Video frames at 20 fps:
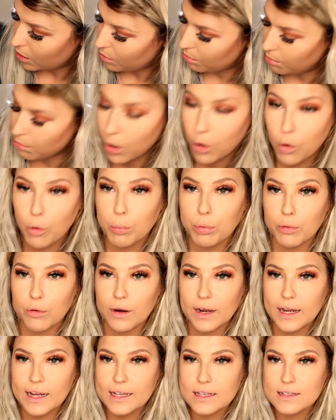
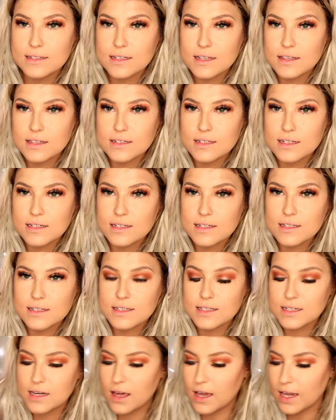Mulberry. So this is a
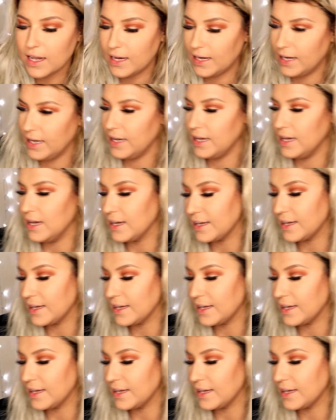slightly